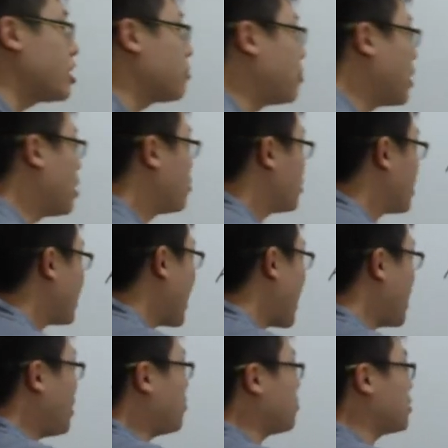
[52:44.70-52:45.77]
about
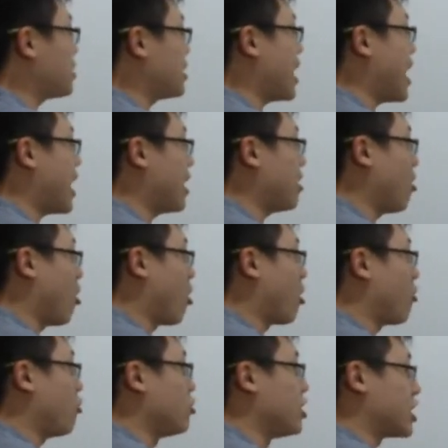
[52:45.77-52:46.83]
names that
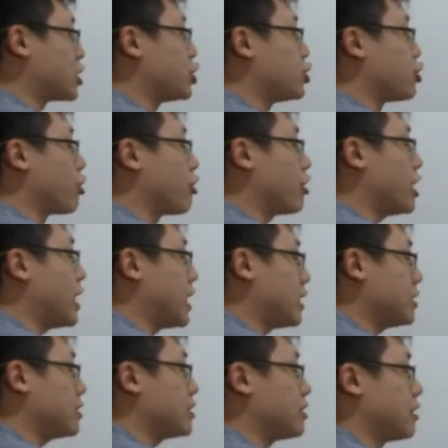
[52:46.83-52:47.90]
are
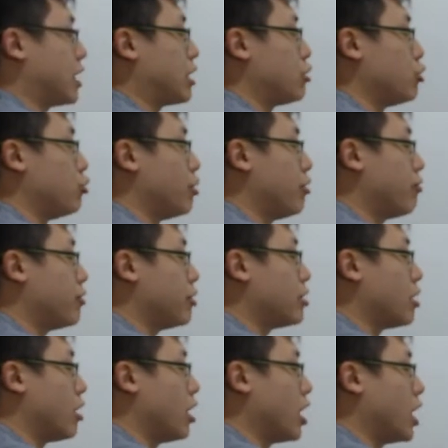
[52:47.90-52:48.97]
luxurious, like Louis
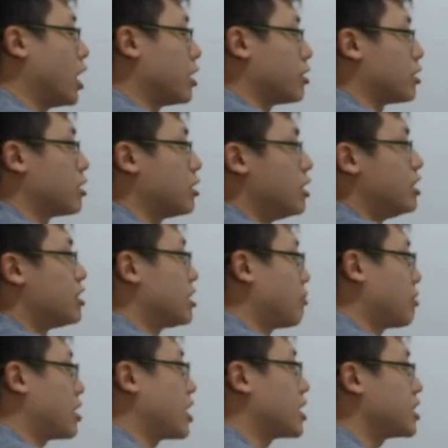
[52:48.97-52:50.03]
Vuitton or
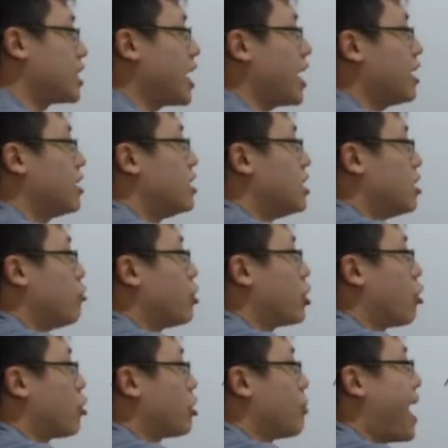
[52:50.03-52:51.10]
something like that, we
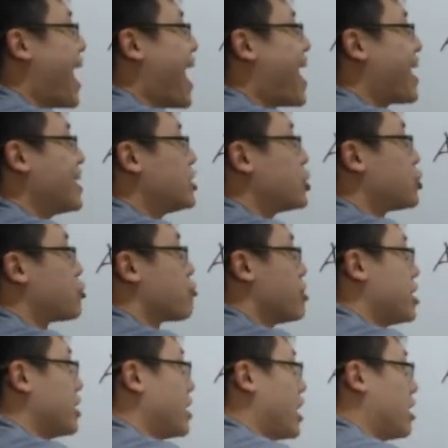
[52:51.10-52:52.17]
call them high
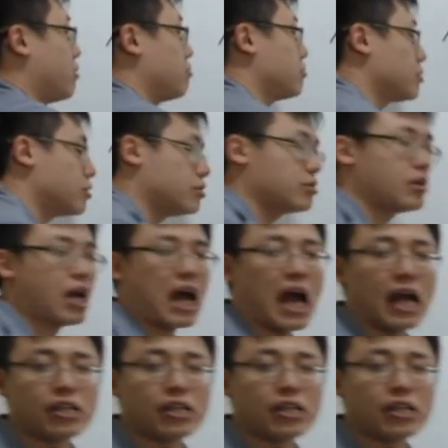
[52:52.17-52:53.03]
street names. High